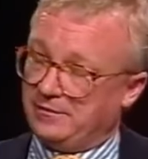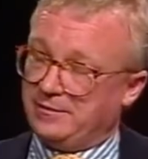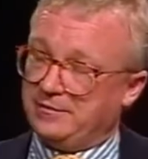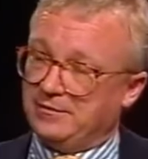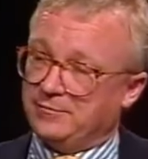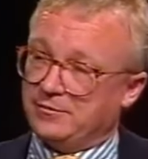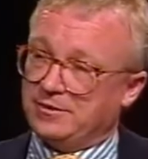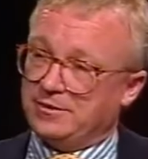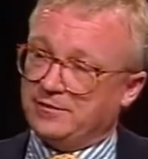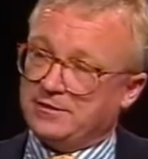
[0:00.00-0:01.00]
They
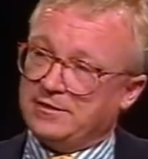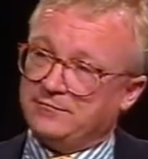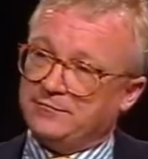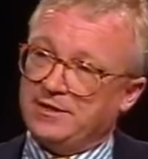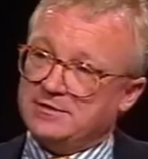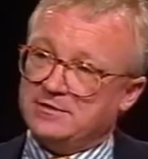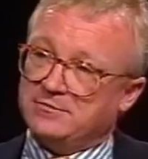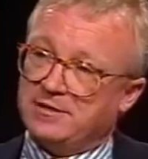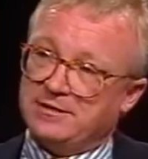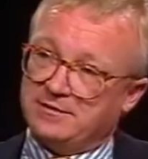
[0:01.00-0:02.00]
deliberately invented that phrase to
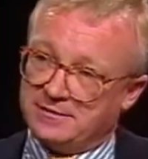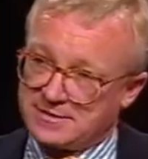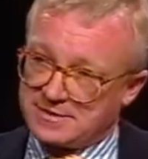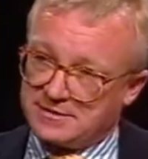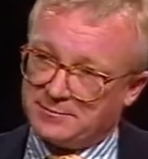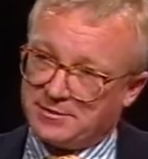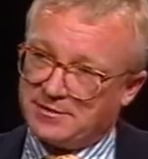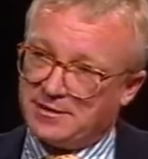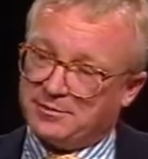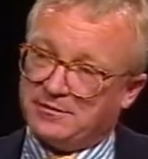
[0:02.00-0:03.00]
try and slip a
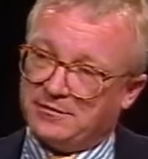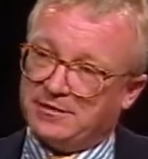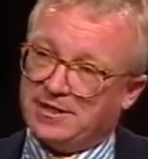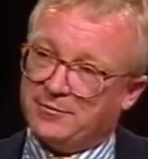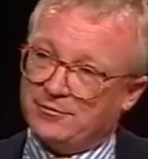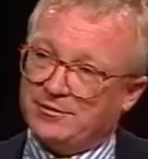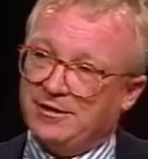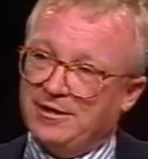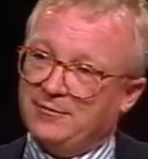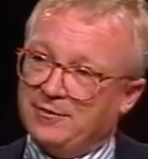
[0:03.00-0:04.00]
dump into the neighborhood
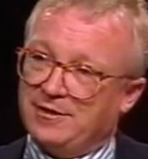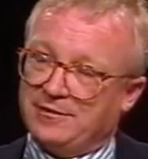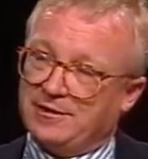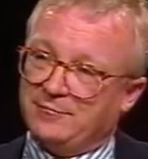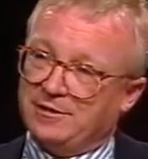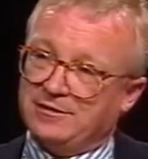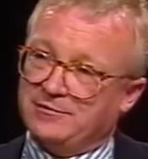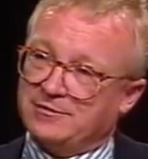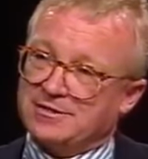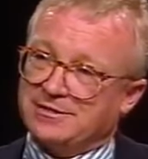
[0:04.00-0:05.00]
without anyone
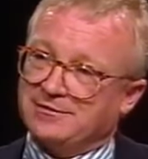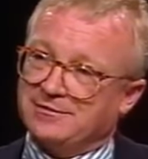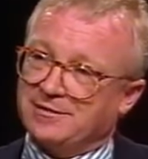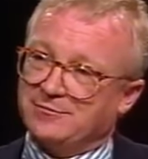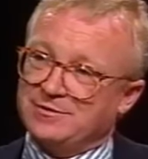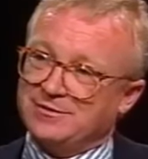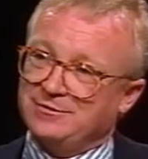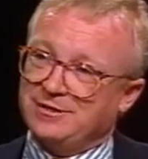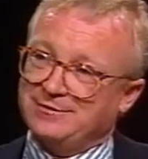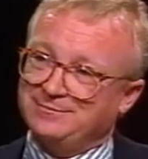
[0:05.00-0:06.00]
noticing it until it was too
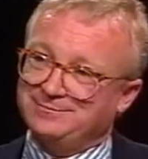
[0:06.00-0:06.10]
late.